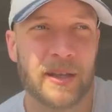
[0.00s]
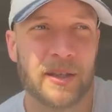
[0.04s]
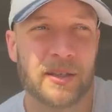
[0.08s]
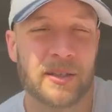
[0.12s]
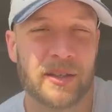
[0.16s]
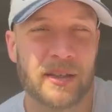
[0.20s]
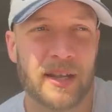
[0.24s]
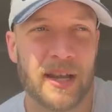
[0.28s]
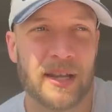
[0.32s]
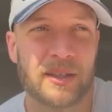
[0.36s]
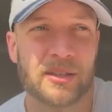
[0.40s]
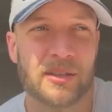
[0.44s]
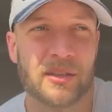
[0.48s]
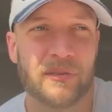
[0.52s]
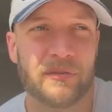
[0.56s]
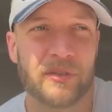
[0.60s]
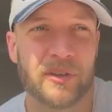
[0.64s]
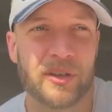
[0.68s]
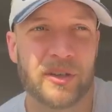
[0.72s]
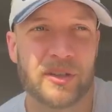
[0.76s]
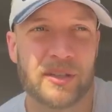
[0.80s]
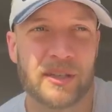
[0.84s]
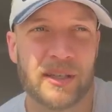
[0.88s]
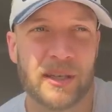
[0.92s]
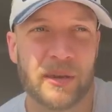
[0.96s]
So that's the
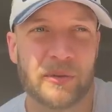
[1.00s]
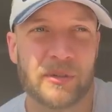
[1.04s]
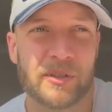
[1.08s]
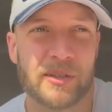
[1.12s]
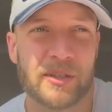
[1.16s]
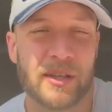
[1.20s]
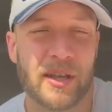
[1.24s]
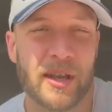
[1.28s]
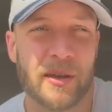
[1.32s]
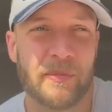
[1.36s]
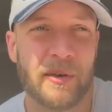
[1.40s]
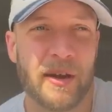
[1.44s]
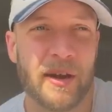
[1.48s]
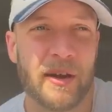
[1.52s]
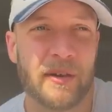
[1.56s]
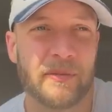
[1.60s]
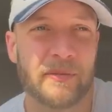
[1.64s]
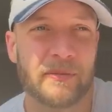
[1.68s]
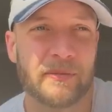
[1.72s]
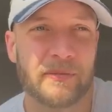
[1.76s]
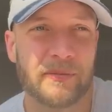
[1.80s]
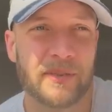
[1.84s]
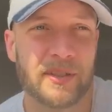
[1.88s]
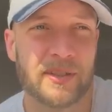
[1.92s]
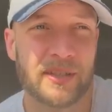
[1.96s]
first thing I would say about,
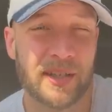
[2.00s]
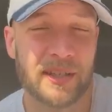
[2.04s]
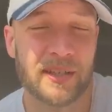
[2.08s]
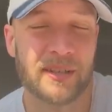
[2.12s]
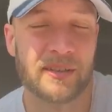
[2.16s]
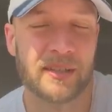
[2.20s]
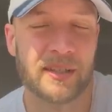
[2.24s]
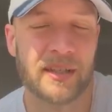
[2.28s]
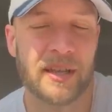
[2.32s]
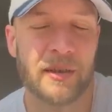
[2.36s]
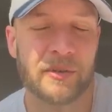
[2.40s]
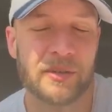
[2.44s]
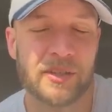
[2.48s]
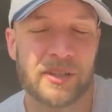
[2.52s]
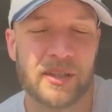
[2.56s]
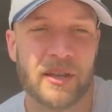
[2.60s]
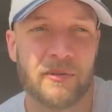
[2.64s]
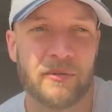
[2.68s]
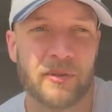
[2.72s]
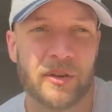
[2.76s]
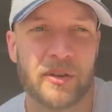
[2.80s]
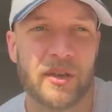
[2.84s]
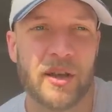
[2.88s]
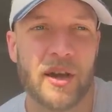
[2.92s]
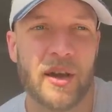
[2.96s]
the second thing I would say
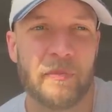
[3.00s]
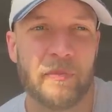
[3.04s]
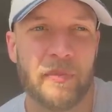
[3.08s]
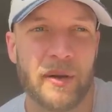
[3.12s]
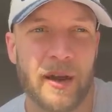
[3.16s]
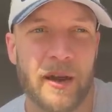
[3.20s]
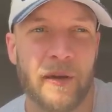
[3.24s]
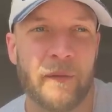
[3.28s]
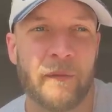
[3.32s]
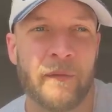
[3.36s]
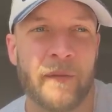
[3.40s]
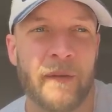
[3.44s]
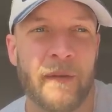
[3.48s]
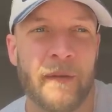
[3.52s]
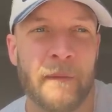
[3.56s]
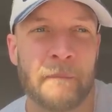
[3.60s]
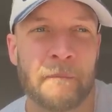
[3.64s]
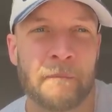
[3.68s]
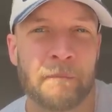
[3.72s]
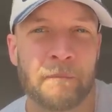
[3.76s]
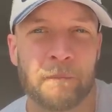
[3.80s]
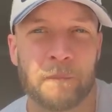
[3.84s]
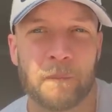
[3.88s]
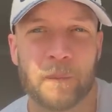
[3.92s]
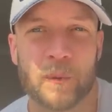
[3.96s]
rather, about
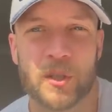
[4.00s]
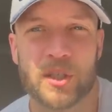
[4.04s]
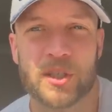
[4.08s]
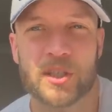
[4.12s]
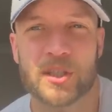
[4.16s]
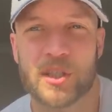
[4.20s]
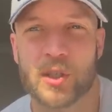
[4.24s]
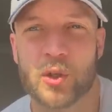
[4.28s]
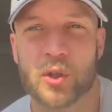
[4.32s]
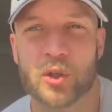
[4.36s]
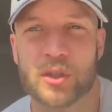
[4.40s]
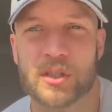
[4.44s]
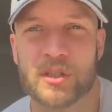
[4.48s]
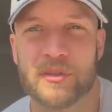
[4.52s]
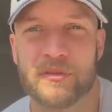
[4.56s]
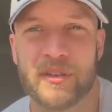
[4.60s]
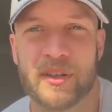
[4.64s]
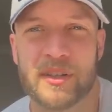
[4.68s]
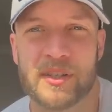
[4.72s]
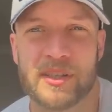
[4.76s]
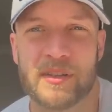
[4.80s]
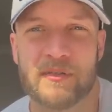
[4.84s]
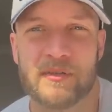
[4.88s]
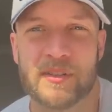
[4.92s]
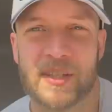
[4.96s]
the Seahawks
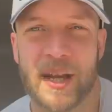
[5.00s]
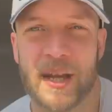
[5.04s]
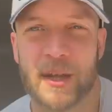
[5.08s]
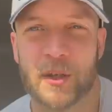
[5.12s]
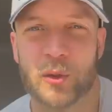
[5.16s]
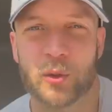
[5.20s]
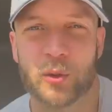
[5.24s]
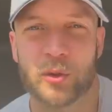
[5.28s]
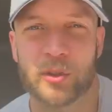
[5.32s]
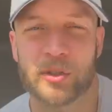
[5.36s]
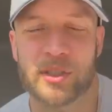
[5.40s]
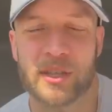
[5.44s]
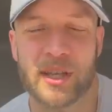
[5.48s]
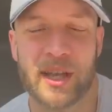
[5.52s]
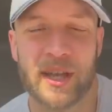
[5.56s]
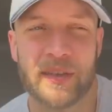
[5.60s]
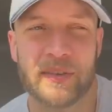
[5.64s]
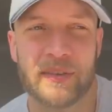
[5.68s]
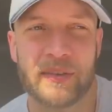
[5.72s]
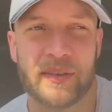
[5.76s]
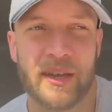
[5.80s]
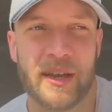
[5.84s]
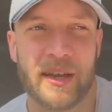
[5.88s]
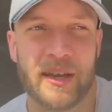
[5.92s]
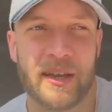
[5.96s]
defensive tackles
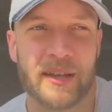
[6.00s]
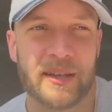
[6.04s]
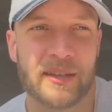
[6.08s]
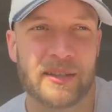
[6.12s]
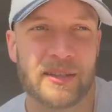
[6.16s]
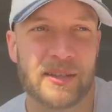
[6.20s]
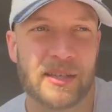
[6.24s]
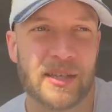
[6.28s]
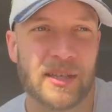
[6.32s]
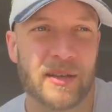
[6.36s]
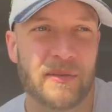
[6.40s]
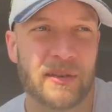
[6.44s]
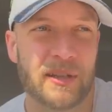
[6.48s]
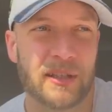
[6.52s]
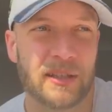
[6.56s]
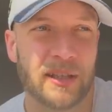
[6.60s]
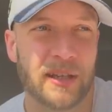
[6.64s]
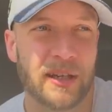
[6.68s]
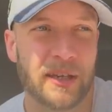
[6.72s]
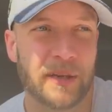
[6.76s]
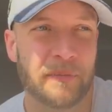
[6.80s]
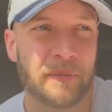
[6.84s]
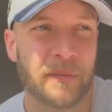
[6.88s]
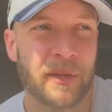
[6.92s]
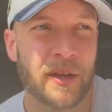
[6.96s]
and their interior
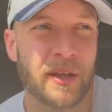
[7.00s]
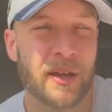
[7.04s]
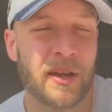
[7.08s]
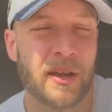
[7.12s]
line.